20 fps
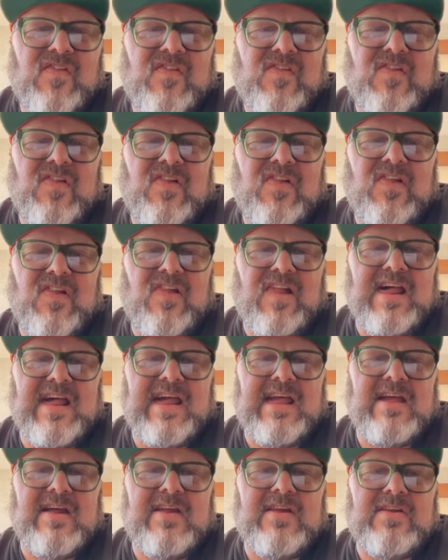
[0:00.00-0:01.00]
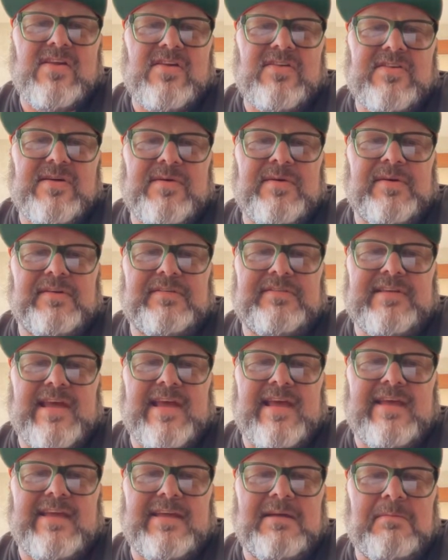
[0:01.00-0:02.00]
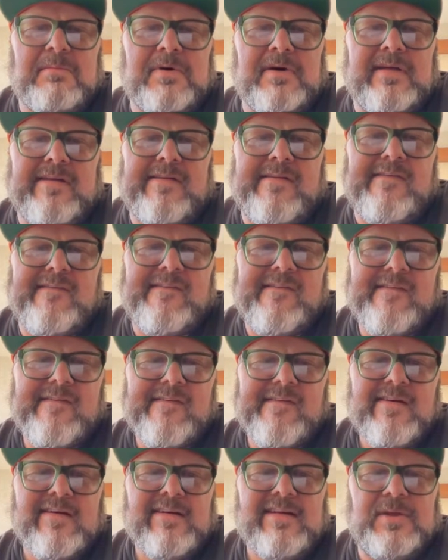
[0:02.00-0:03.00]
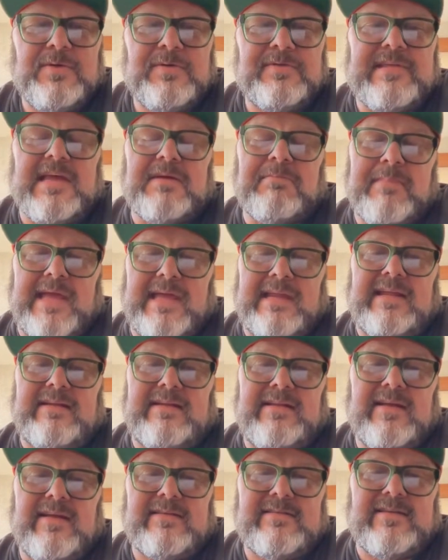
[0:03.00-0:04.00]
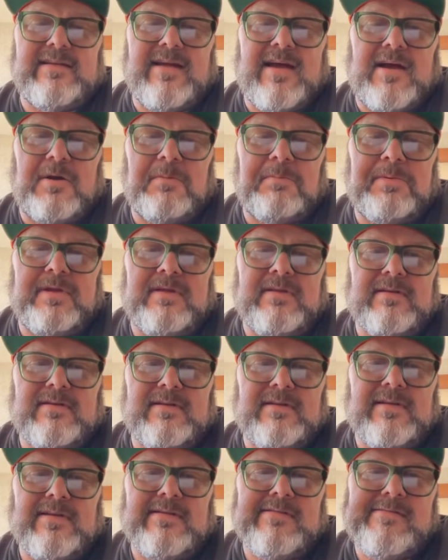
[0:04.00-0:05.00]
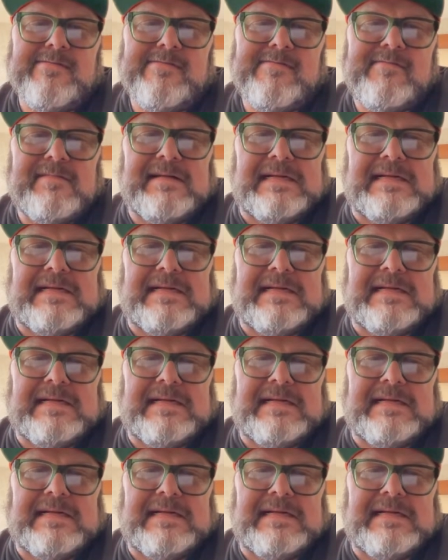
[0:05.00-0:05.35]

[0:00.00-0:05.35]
I understand what you're saying, but you take Manny Diaz in a heartbeat again?